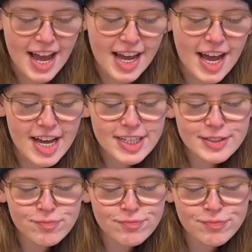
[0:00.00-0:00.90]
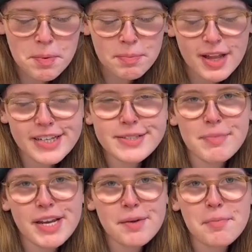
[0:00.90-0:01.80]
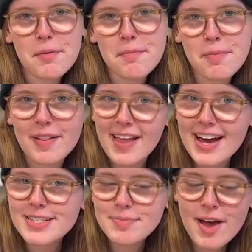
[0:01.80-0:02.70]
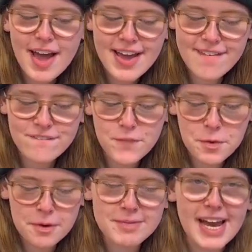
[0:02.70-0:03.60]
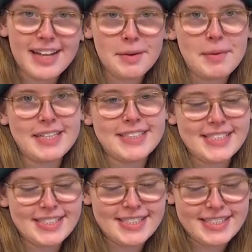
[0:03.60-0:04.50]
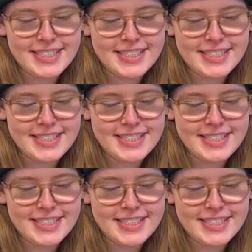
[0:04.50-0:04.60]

Blood is made up of plasma and formed elements.